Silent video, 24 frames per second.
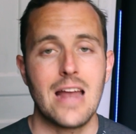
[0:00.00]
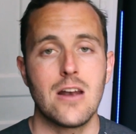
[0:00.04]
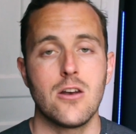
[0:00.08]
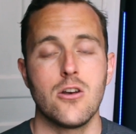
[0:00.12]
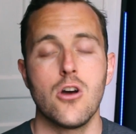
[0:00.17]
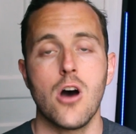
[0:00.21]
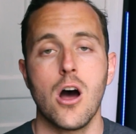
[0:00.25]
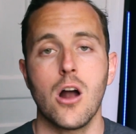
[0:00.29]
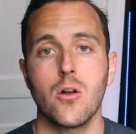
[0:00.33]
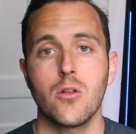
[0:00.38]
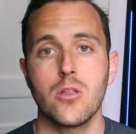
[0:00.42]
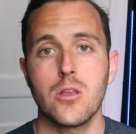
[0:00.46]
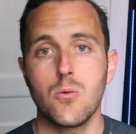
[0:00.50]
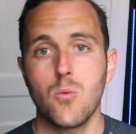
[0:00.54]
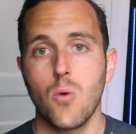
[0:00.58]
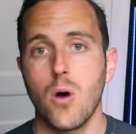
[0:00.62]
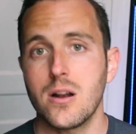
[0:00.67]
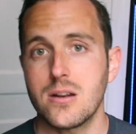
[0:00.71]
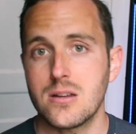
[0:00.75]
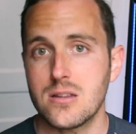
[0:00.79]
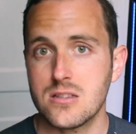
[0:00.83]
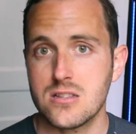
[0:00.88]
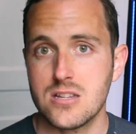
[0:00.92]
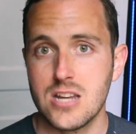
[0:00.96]
and not only
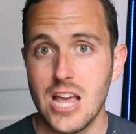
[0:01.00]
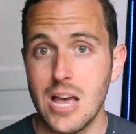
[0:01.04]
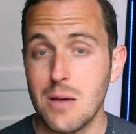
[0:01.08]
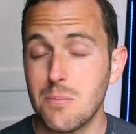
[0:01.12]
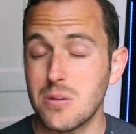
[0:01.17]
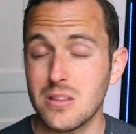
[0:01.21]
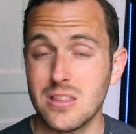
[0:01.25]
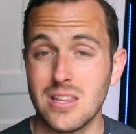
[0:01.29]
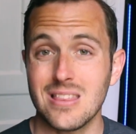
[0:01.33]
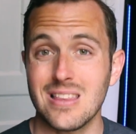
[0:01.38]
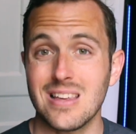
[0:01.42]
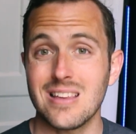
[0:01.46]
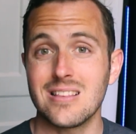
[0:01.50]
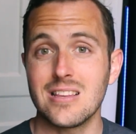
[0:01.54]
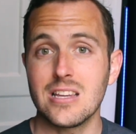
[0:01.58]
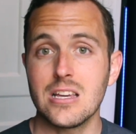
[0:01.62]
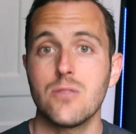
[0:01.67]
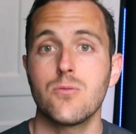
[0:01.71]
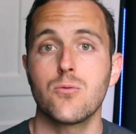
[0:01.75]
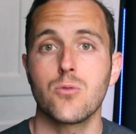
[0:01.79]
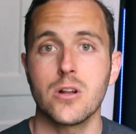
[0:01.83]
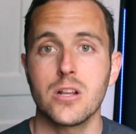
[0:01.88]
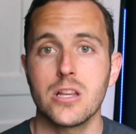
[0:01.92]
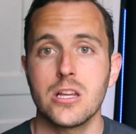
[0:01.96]
want to stay at, but that they
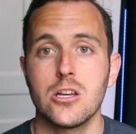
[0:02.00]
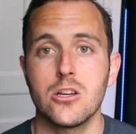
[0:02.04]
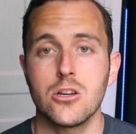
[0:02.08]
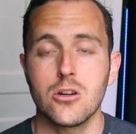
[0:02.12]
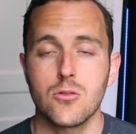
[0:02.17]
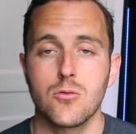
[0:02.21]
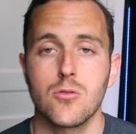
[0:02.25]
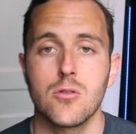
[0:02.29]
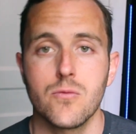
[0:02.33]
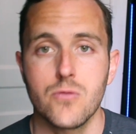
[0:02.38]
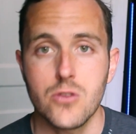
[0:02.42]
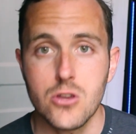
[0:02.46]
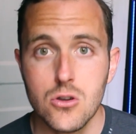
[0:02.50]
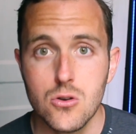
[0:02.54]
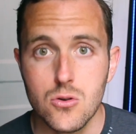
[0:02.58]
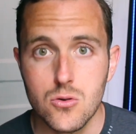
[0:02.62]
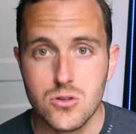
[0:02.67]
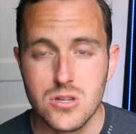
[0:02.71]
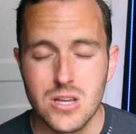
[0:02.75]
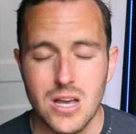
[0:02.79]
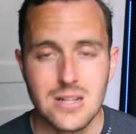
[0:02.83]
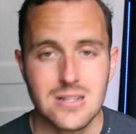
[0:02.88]
leave really good reviews